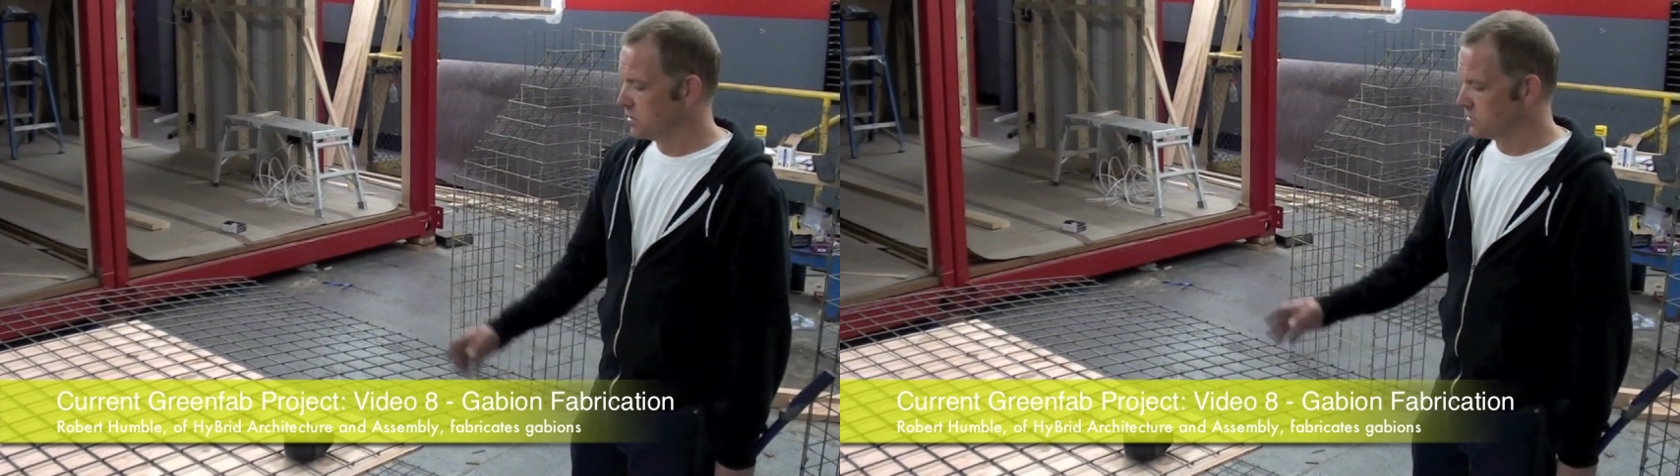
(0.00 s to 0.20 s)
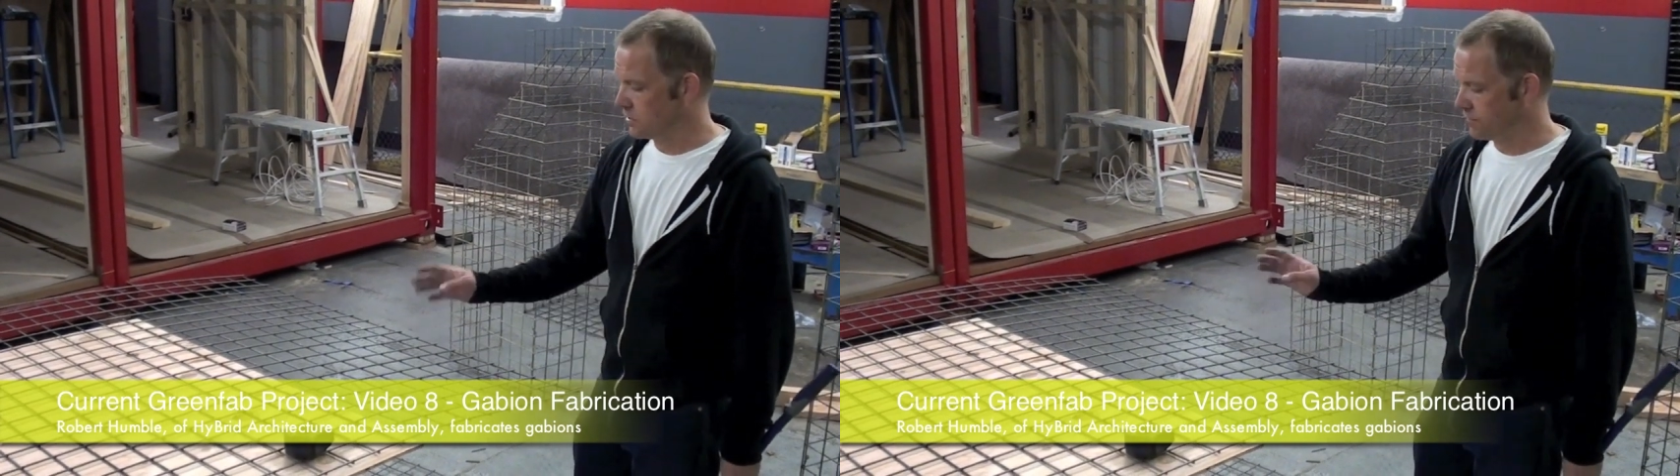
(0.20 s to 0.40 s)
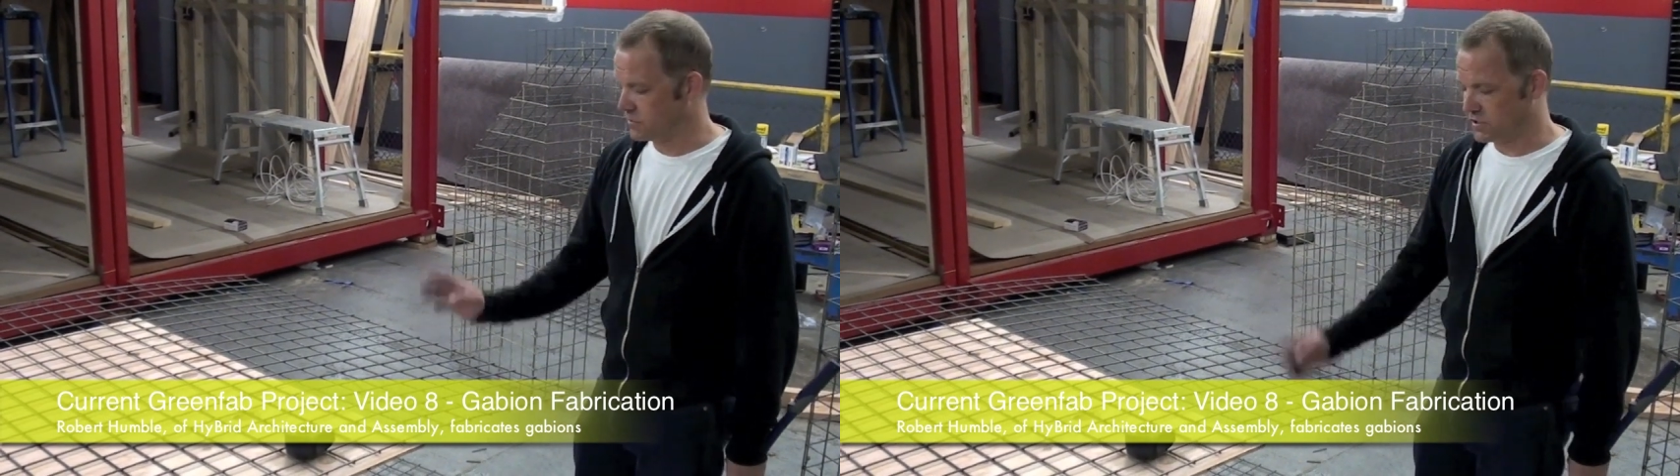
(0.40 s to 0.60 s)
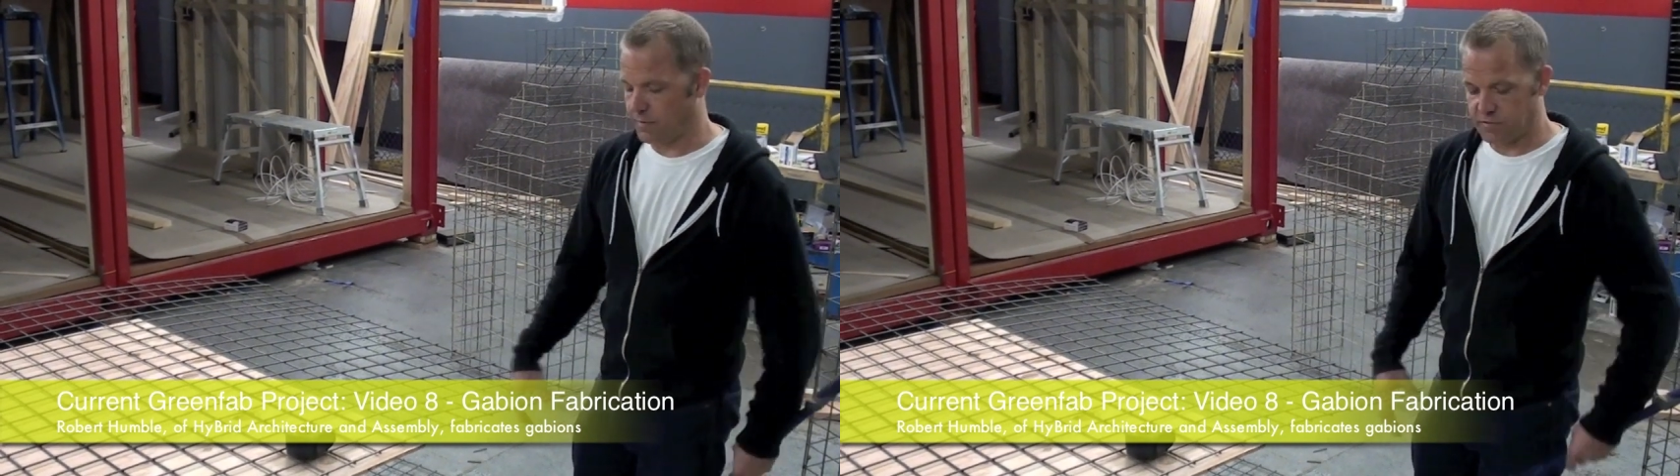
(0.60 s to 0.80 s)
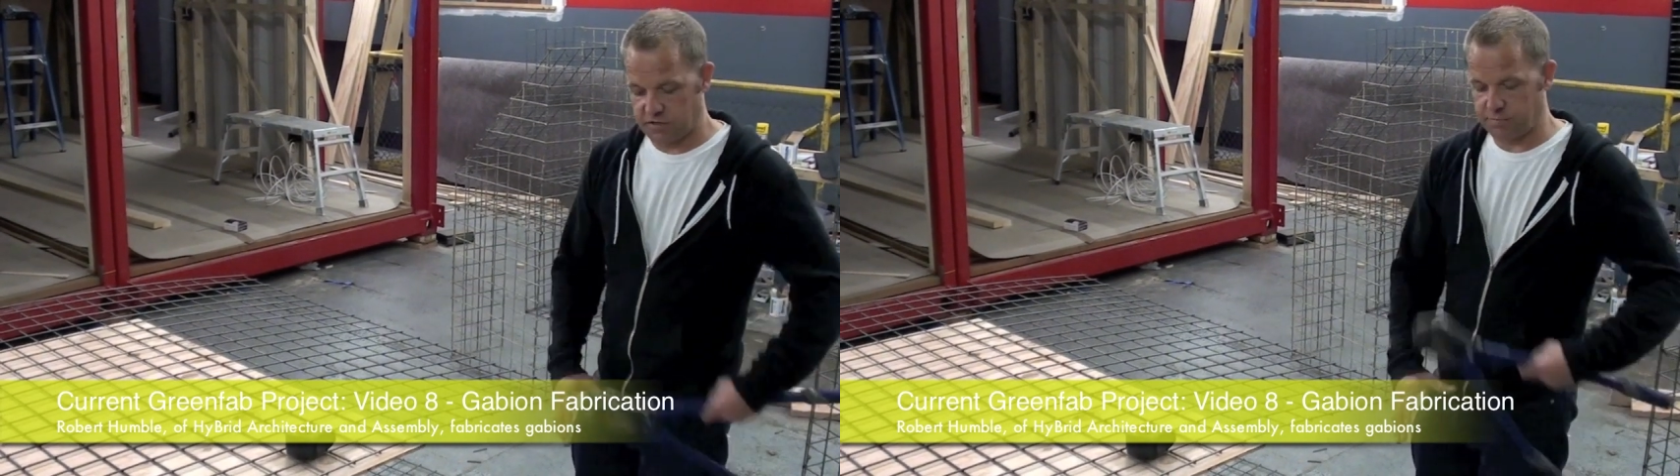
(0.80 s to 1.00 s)
So the first
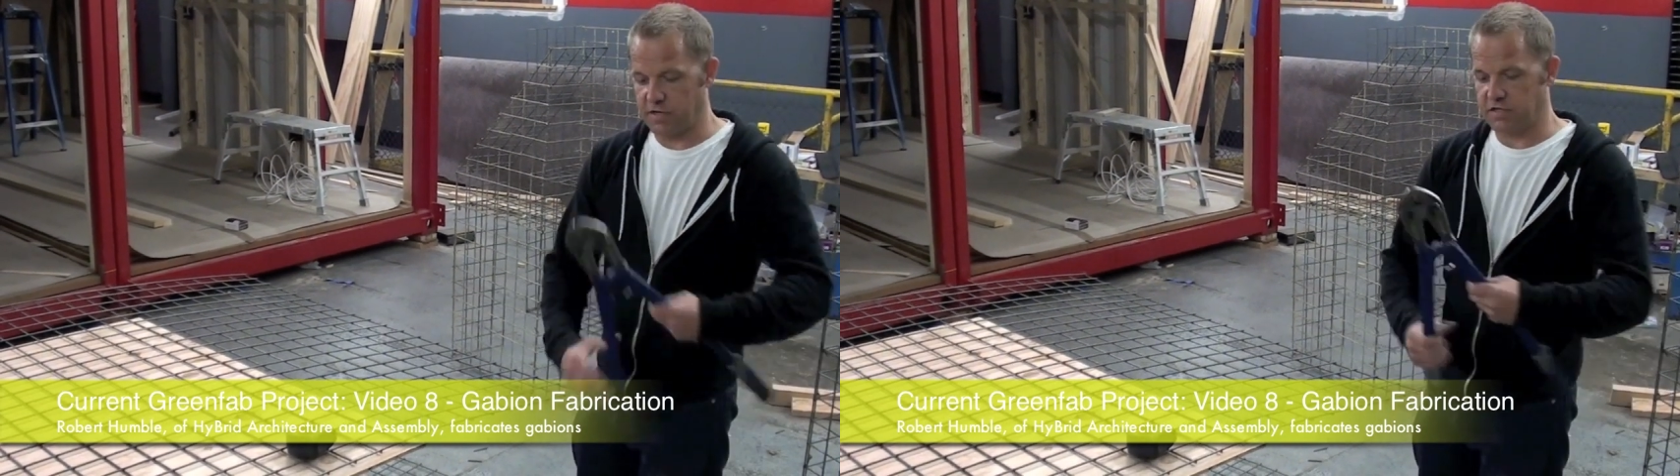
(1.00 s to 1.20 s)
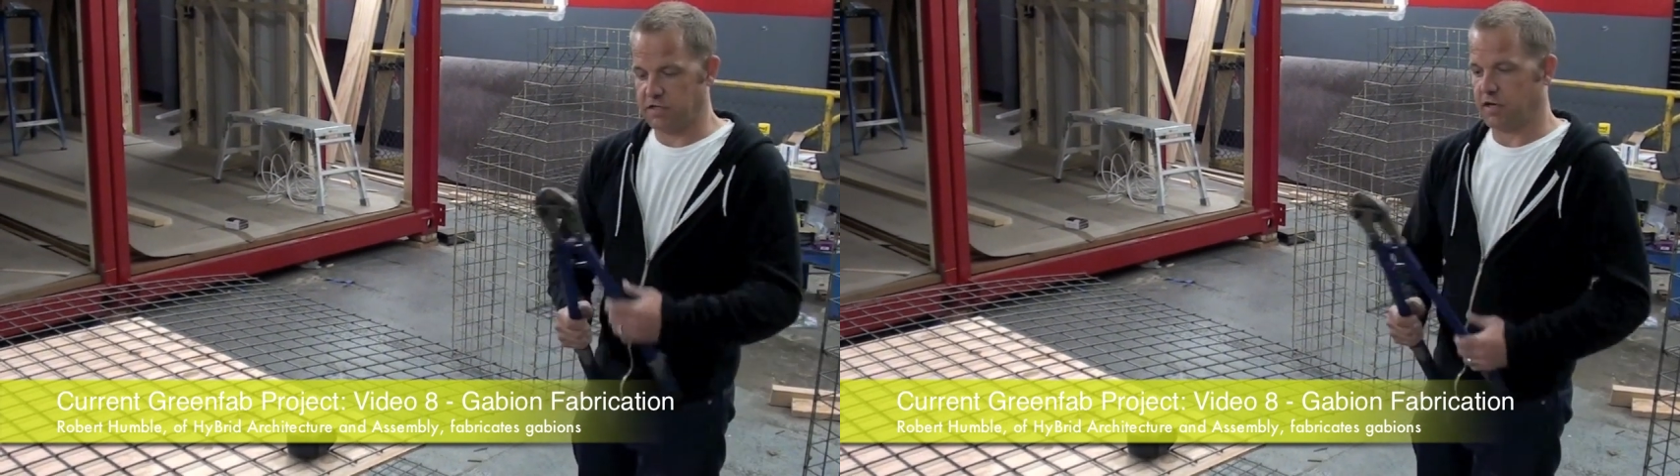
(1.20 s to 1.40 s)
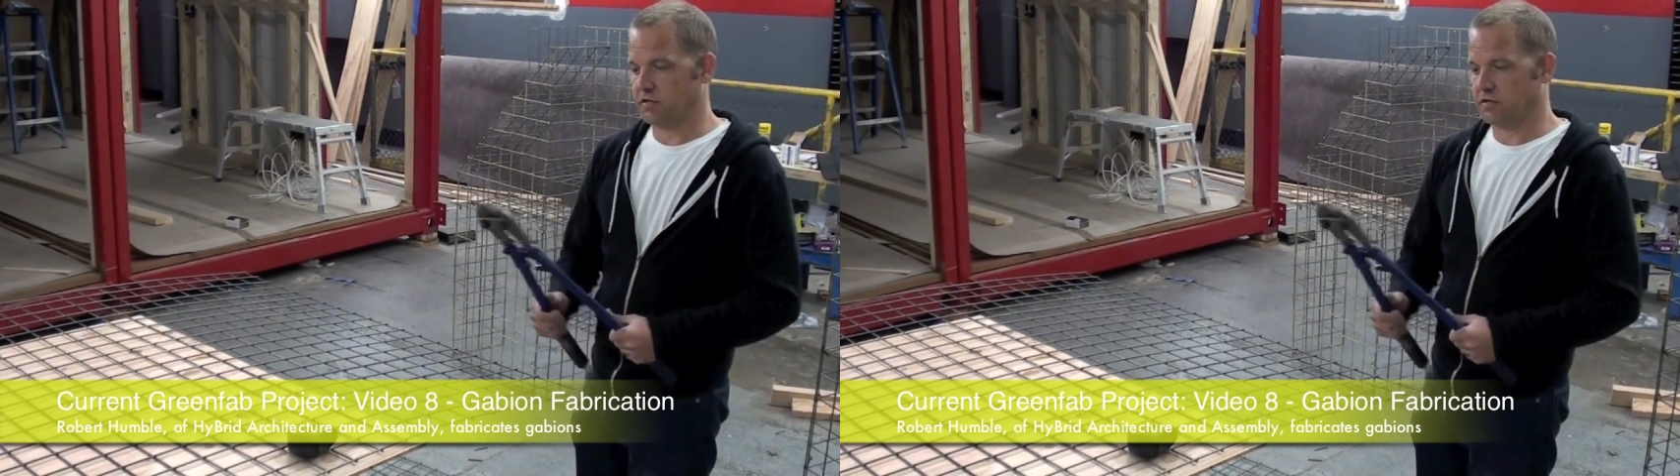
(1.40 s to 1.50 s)
step is just basically